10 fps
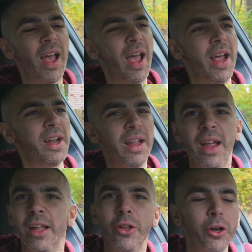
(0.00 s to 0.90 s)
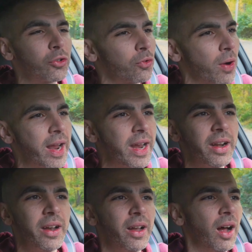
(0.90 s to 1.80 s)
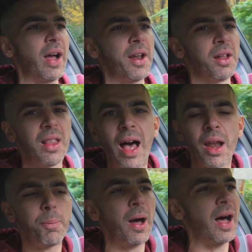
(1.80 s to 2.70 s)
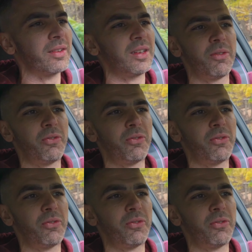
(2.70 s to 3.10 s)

And it looks great. Gotten a lot of positive